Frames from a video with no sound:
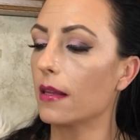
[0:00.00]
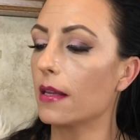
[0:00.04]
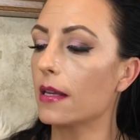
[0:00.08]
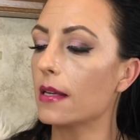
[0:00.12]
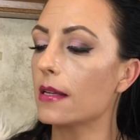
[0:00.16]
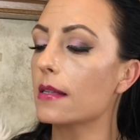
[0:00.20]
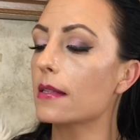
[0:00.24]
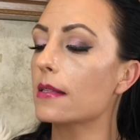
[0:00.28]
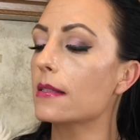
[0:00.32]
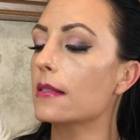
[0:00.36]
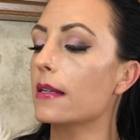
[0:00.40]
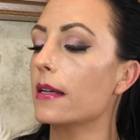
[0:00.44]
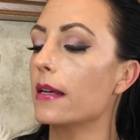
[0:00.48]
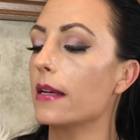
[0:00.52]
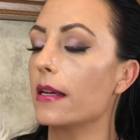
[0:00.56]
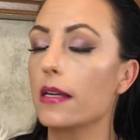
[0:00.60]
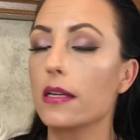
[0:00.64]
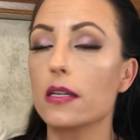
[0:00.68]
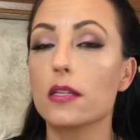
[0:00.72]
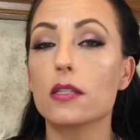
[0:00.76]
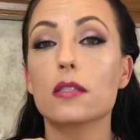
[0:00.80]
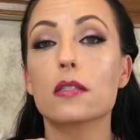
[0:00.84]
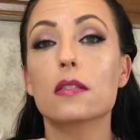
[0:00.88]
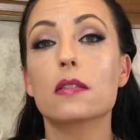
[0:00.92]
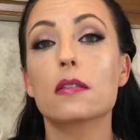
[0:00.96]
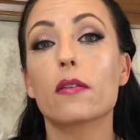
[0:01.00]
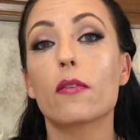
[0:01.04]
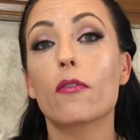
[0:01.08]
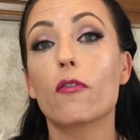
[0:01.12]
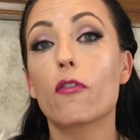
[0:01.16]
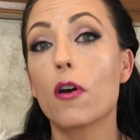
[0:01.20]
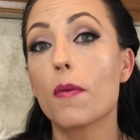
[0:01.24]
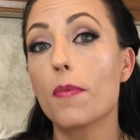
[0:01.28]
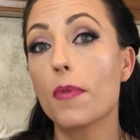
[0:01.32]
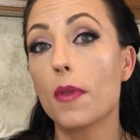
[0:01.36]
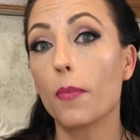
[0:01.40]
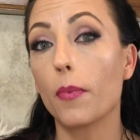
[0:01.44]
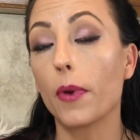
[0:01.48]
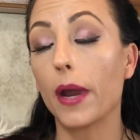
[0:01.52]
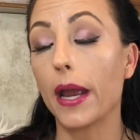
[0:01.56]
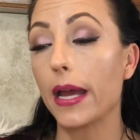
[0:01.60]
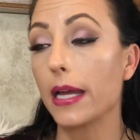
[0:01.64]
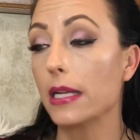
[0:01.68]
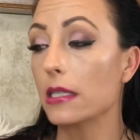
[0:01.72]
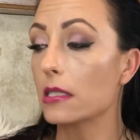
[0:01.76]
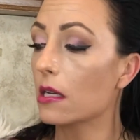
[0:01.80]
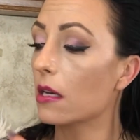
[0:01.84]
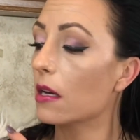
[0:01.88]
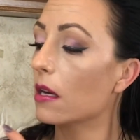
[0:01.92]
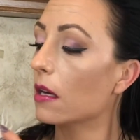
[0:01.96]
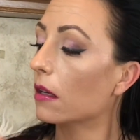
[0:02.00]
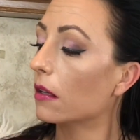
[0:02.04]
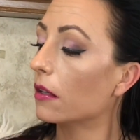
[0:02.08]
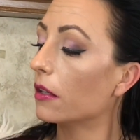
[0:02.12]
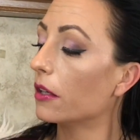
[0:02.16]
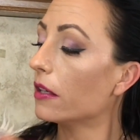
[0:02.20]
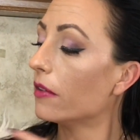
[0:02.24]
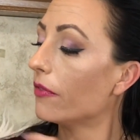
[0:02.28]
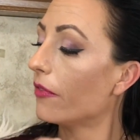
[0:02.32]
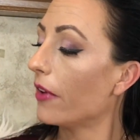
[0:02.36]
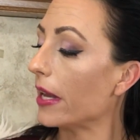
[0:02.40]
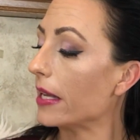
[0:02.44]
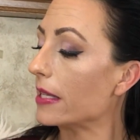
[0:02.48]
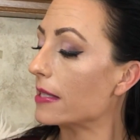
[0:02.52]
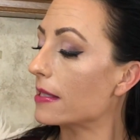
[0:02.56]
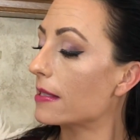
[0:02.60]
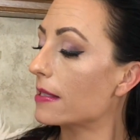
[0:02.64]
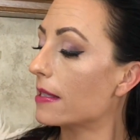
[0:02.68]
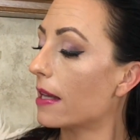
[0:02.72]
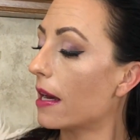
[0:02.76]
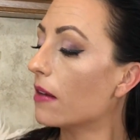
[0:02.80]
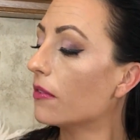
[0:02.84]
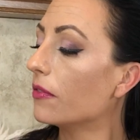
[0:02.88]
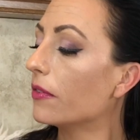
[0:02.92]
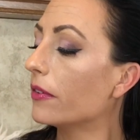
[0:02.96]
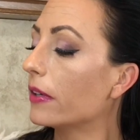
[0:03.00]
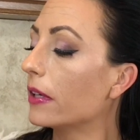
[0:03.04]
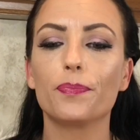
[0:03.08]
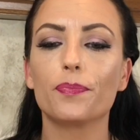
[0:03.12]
This is from the brand Good Face Stuff.